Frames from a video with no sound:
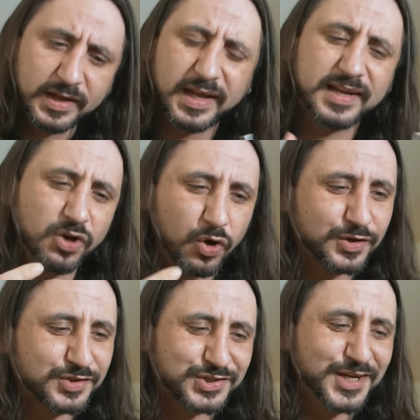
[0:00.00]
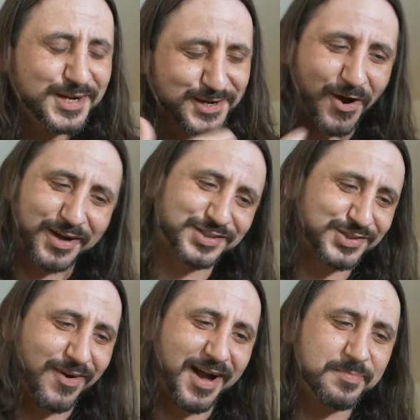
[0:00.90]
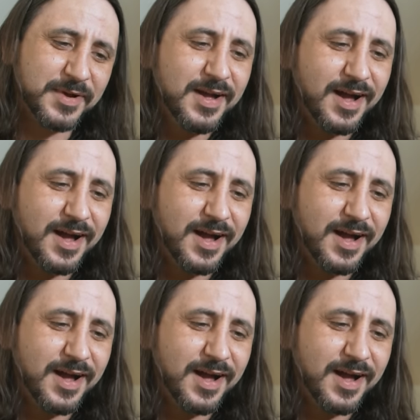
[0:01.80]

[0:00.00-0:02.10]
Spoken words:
It looks like a Squape,